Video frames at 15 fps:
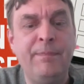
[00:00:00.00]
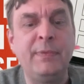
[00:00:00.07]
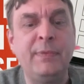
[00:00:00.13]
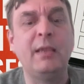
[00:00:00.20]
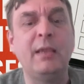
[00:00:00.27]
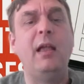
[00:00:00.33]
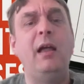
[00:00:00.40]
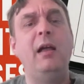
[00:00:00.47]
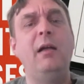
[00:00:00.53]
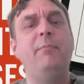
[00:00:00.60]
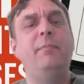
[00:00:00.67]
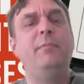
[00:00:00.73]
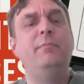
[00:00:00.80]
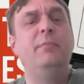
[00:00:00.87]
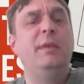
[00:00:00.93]

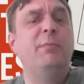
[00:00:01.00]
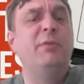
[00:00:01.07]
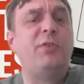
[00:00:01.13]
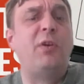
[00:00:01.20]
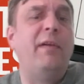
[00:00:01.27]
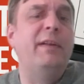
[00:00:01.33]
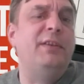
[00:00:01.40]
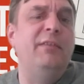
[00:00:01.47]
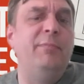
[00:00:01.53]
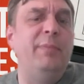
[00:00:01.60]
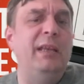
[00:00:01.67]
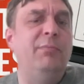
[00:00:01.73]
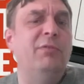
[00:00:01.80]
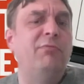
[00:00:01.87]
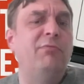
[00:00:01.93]
The majority of
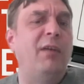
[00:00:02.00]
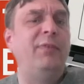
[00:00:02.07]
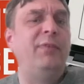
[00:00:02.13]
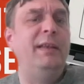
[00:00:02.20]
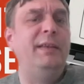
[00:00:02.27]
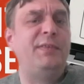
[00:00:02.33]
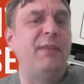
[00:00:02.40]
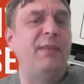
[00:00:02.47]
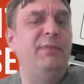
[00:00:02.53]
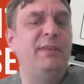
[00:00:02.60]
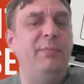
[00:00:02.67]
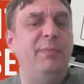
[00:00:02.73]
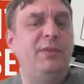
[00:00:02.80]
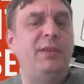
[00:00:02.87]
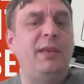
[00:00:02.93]
people, roughly
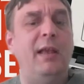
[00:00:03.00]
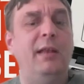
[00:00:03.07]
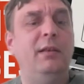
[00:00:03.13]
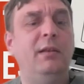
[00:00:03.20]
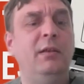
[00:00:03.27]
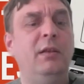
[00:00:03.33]
70%,